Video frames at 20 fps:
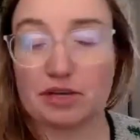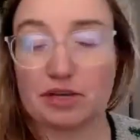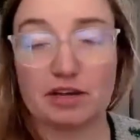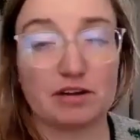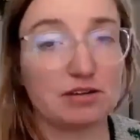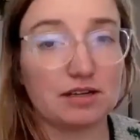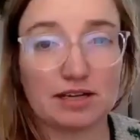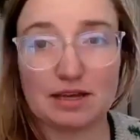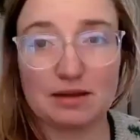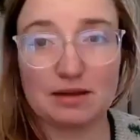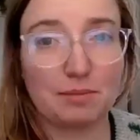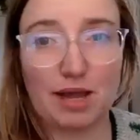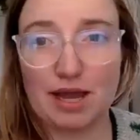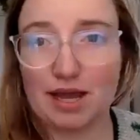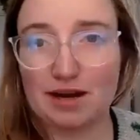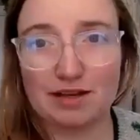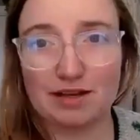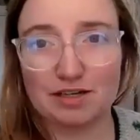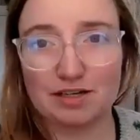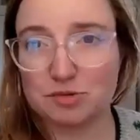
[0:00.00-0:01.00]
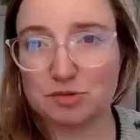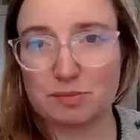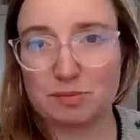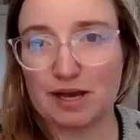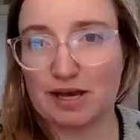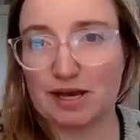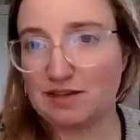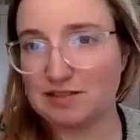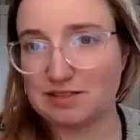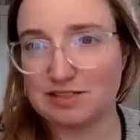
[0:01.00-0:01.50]
or carolyn can manage
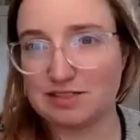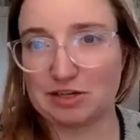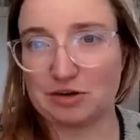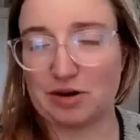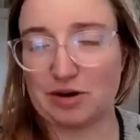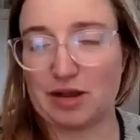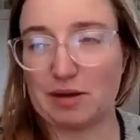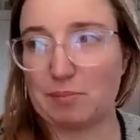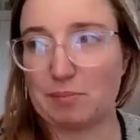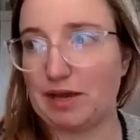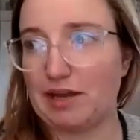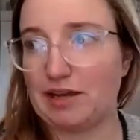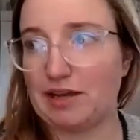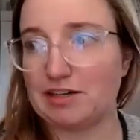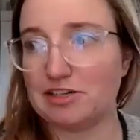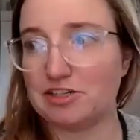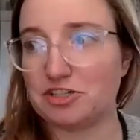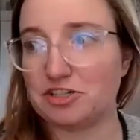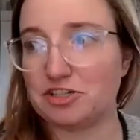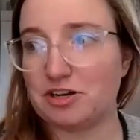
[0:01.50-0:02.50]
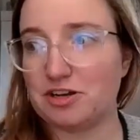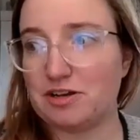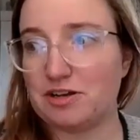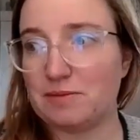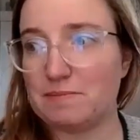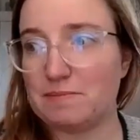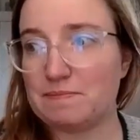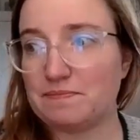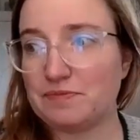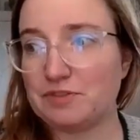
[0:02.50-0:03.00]
my instagram page
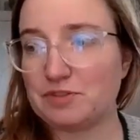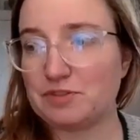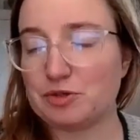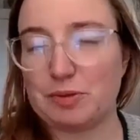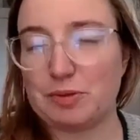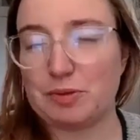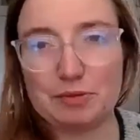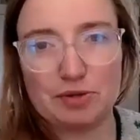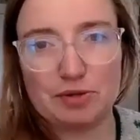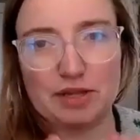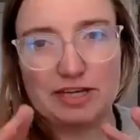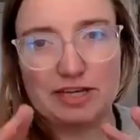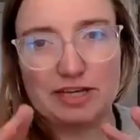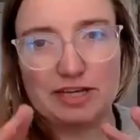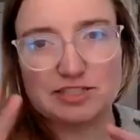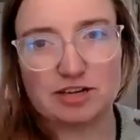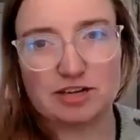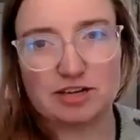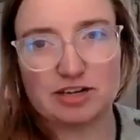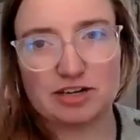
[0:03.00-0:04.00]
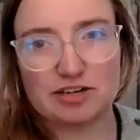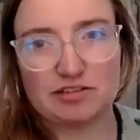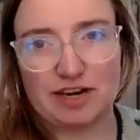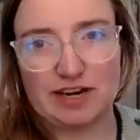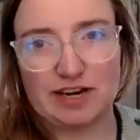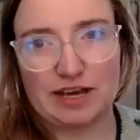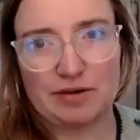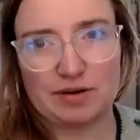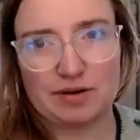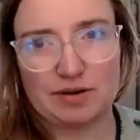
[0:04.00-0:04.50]
so people like started
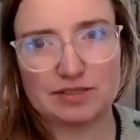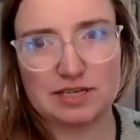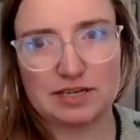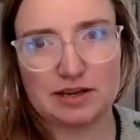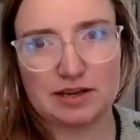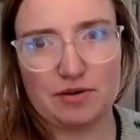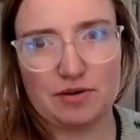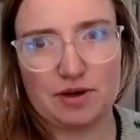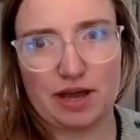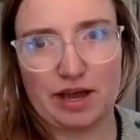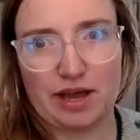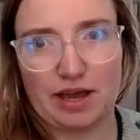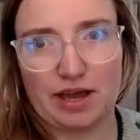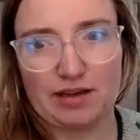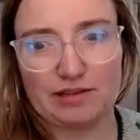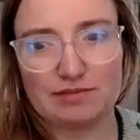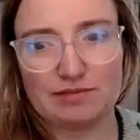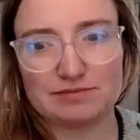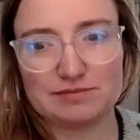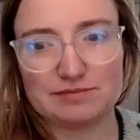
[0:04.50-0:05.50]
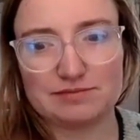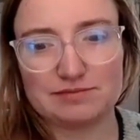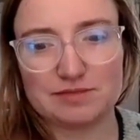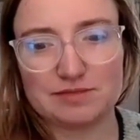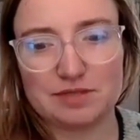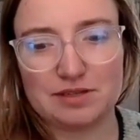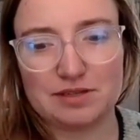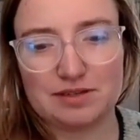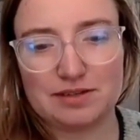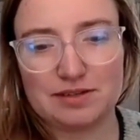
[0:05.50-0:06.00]
finding out and i was like okay
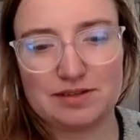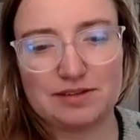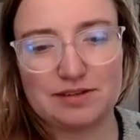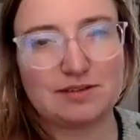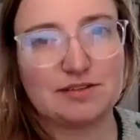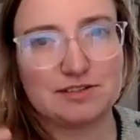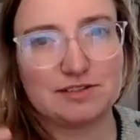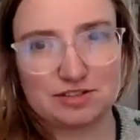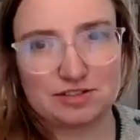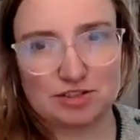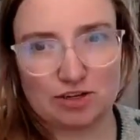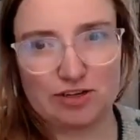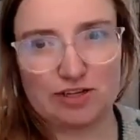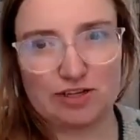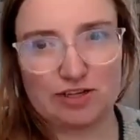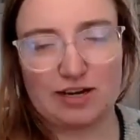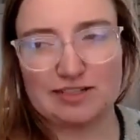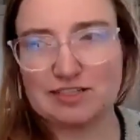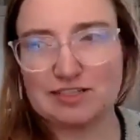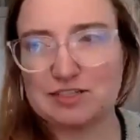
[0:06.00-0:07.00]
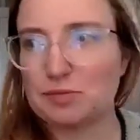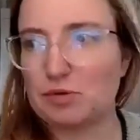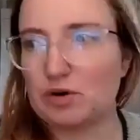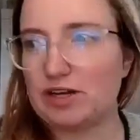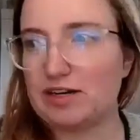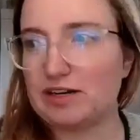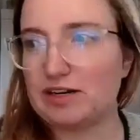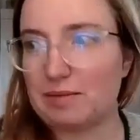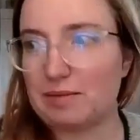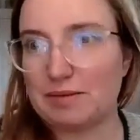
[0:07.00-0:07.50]
started getting some
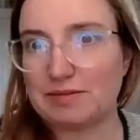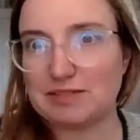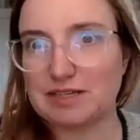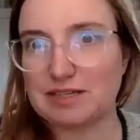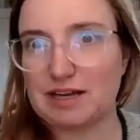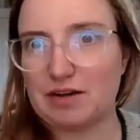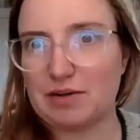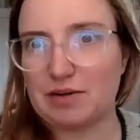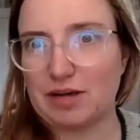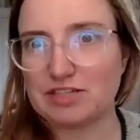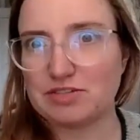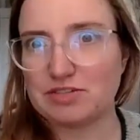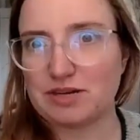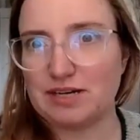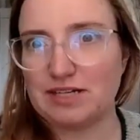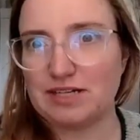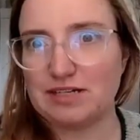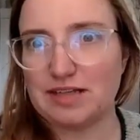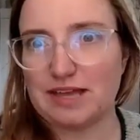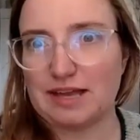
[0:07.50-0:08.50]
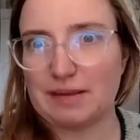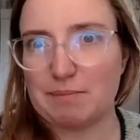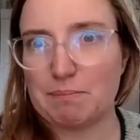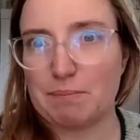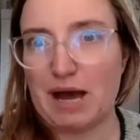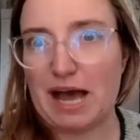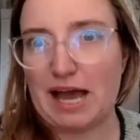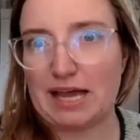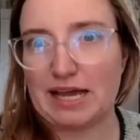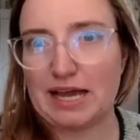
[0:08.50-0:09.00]
more income i was like okay so i need to
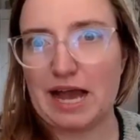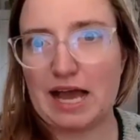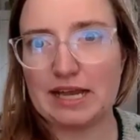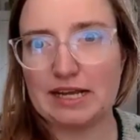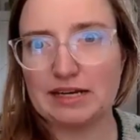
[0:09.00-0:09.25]
like buy